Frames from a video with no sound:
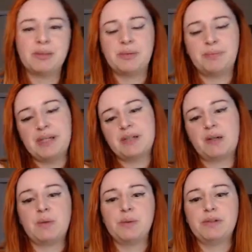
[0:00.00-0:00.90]
bit bigger
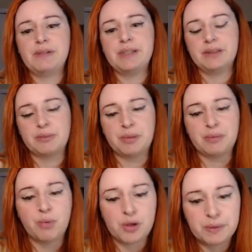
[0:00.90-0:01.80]
and we would have healed a bit
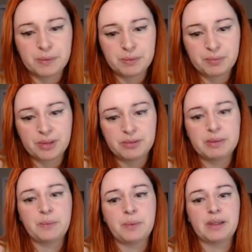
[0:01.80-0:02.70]
more, we would
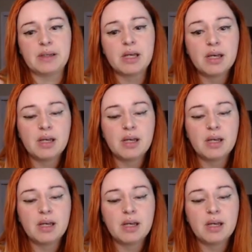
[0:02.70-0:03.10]
probably win.